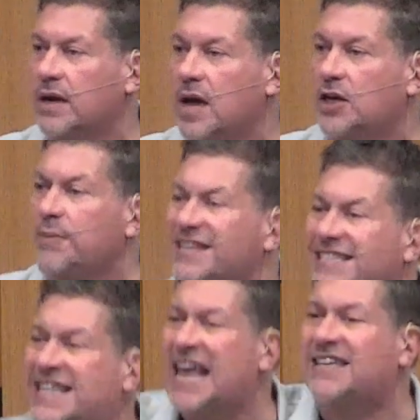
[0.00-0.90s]
to be
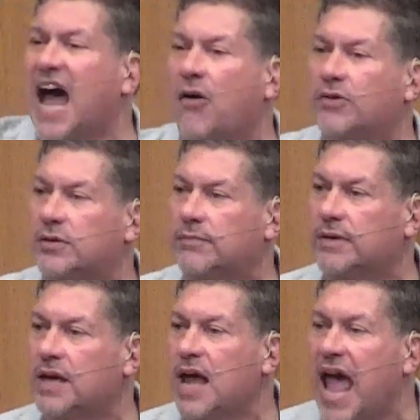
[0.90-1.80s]
sent out
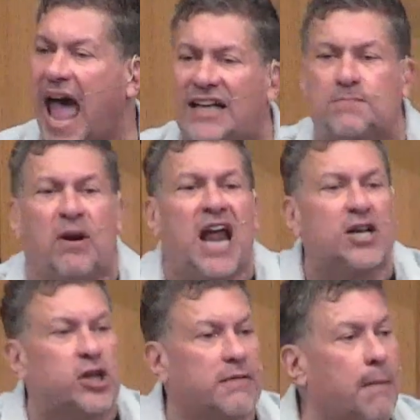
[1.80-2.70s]

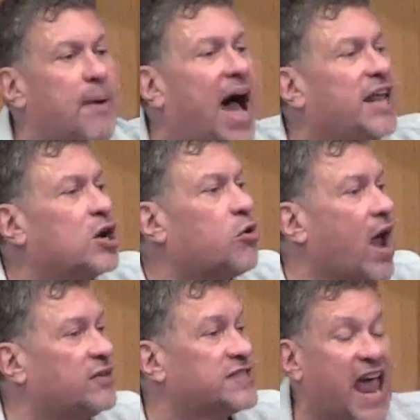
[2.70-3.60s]
exponentially, the body of
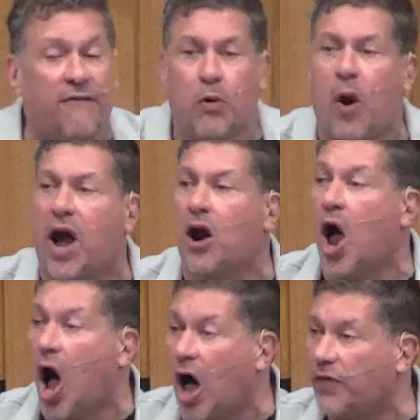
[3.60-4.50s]
Christ everywhere,
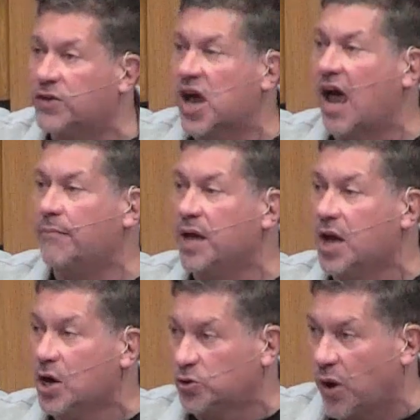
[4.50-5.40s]
all the time,
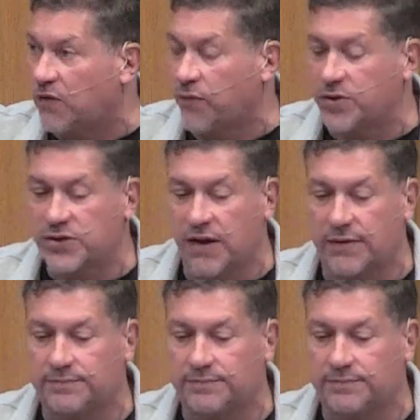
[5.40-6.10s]
24 7.